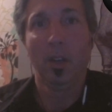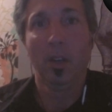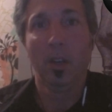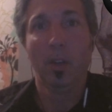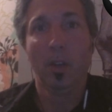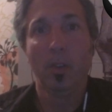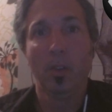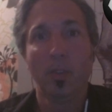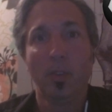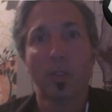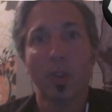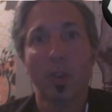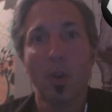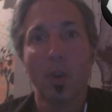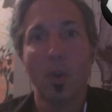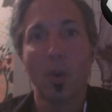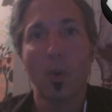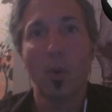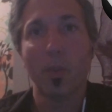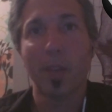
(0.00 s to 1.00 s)

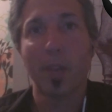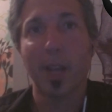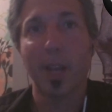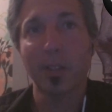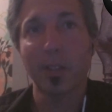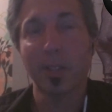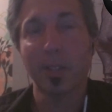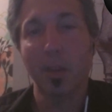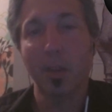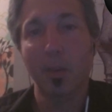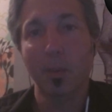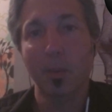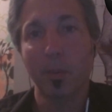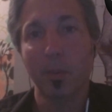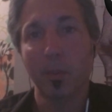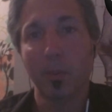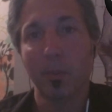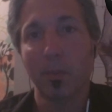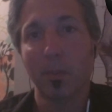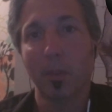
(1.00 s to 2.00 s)
So that's how
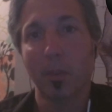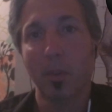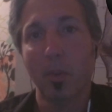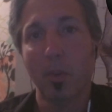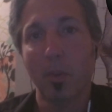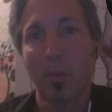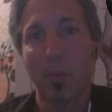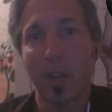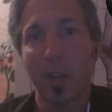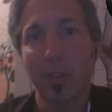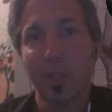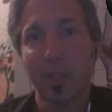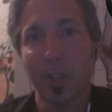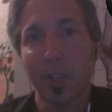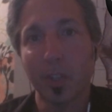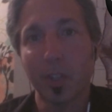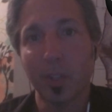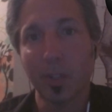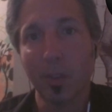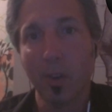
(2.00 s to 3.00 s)
the whole process
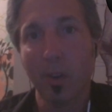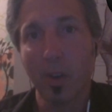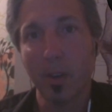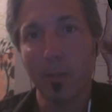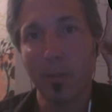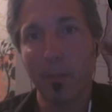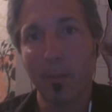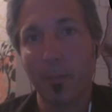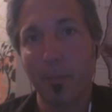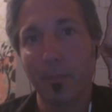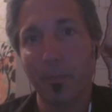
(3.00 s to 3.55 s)
started.